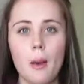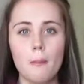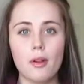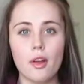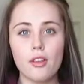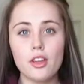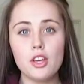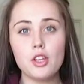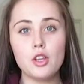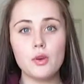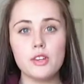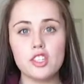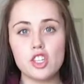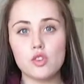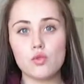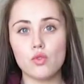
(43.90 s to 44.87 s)
But all that you do
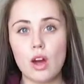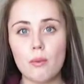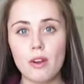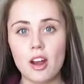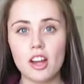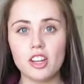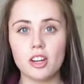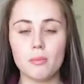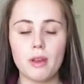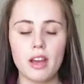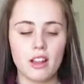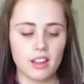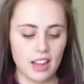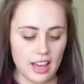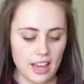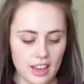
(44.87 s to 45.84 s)
is just rub it on your
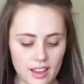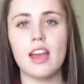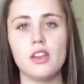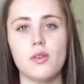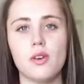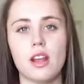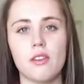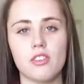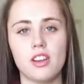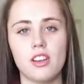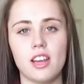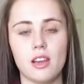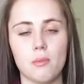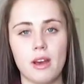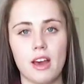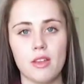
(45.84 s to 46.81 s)
belly. I do it after I
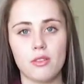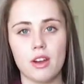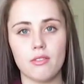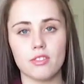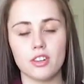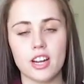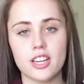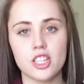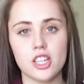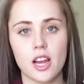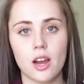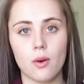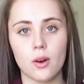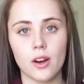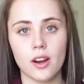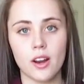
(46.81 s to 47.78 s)
take a bath or after I
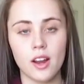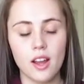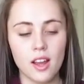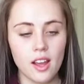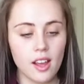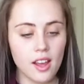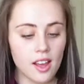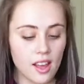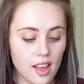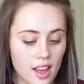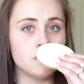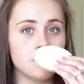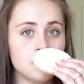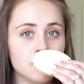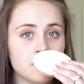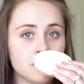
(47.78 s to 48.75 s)
shower.
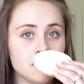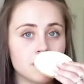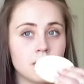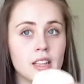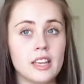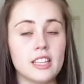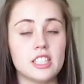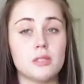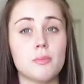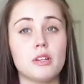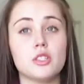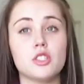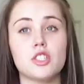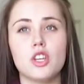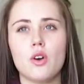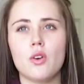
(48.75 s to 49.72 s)
It
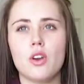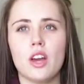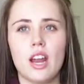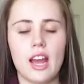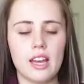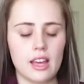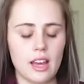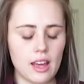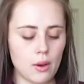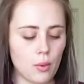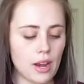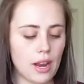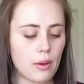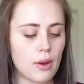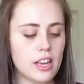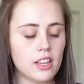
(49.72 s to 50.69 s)
smells so good.
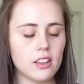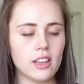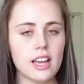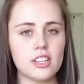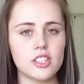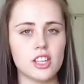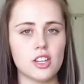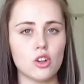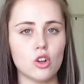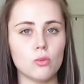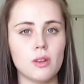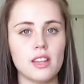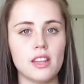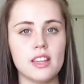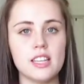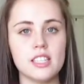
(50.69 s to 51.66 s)
When I went to Lush, they told
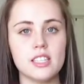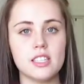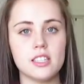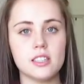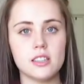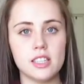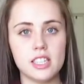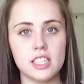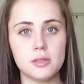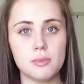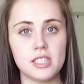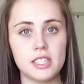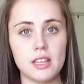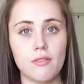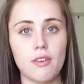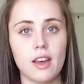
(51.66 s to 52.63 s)
me that this
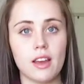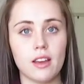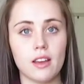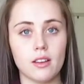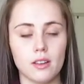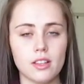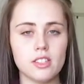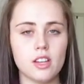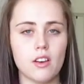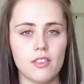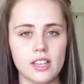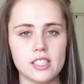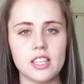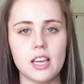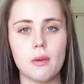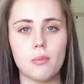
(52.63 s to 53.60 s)
specific, it's
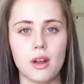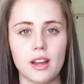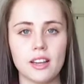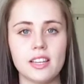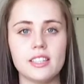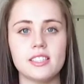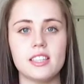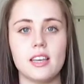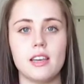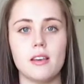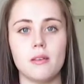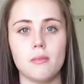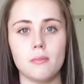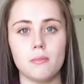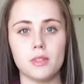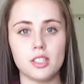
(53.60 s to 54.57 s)
obviously a
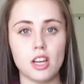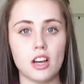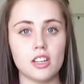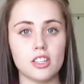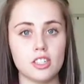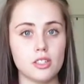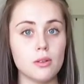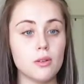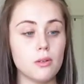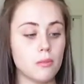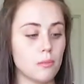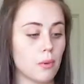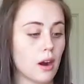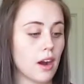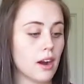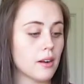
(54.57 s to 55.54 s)
pregnancy massage
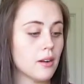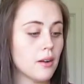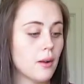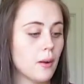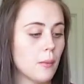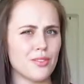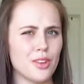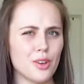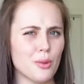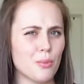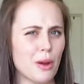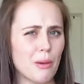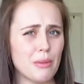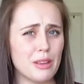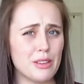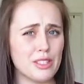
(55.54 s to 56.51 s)
bar. You could
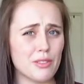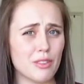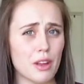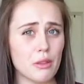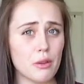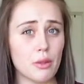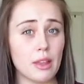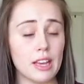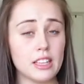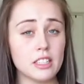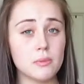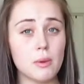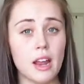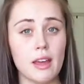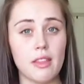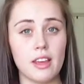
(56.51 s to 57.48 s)
probably use it for other
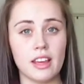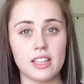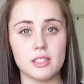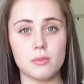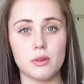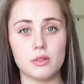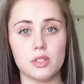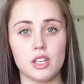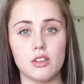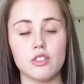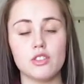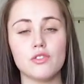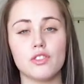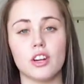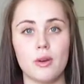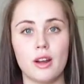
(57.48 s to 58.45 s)
things, but I think it's mostly
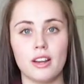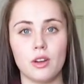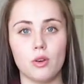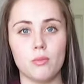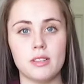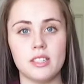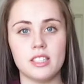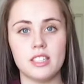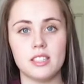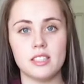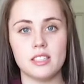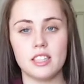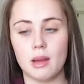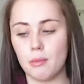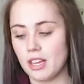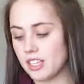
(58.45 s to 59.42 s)
used for pregnant women's
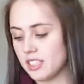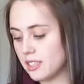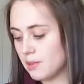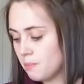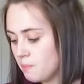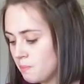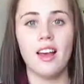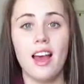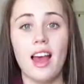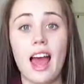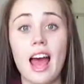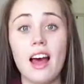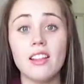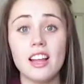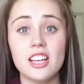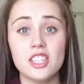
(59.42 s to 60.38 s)
stomachs.
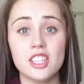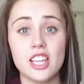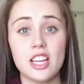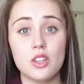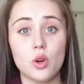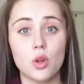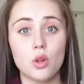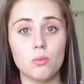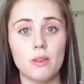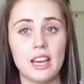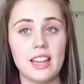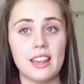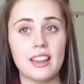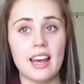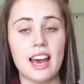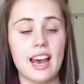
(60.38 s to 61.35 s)
At Lush, they told
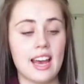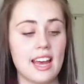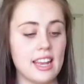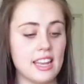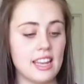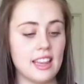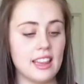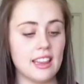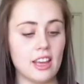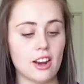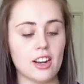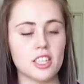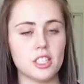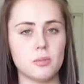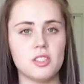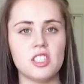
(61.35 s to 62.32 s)
me that there
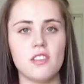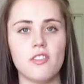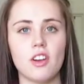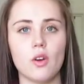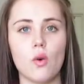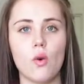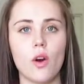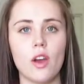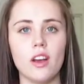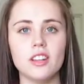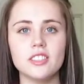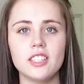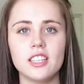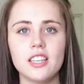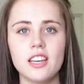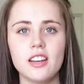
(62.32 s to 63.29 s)
are specific
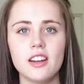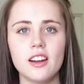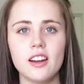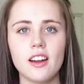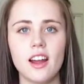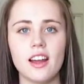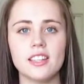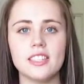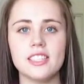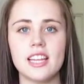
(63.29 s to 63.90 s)
oils in here and